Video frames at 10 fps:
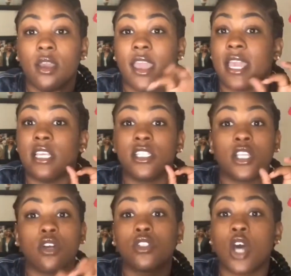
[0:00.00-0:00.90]
And he's
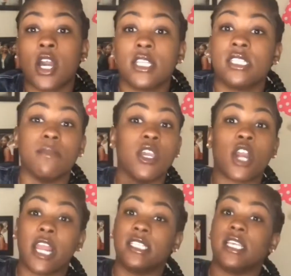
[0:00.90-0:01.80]
still talking to me
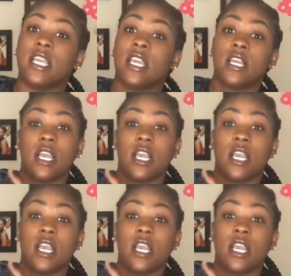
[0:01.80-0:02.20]
crazy.